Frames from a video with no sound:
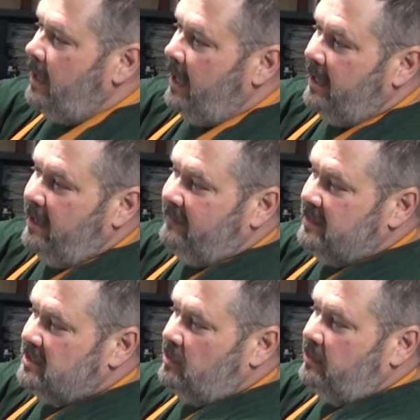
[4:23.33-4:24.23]
and I've
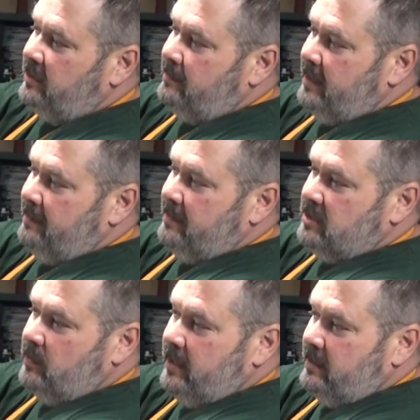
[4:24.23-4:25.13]
inserted them in
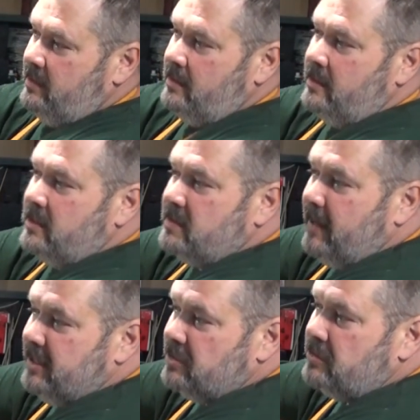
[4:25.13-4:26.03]
between the
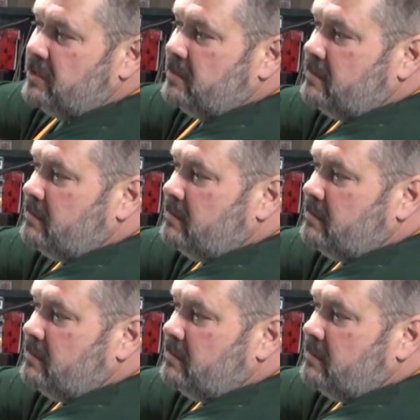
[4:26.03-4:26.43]
spacers